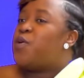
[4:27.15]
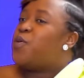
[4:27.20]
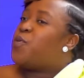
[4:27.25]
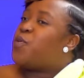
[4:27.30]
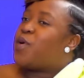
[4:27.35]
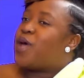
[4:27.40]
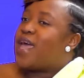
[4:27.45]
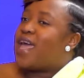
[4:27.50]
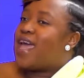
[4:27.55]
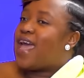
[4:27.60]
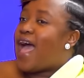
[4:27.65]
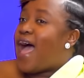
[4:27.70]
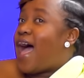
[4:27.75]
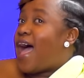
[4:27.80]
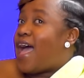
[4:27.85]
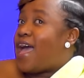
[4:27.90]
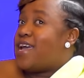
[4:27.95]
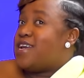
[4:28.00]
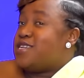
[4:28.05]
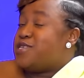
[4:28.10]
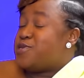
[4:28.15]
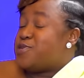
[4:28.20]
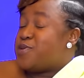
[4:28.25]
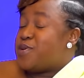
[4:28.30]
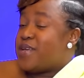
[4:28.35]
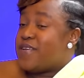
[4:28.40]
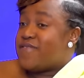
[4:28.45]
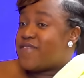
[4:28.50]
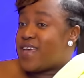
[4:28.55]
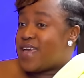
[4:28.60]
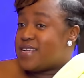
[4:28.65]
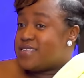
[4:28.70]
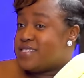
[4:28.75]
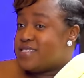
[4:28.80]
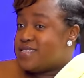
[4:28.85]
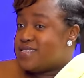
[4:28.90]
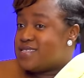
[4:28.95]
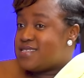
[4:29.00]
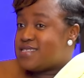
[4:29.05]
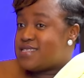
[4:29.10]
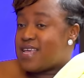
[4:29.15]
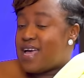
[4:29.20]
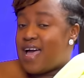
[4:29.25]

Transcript: where I do events.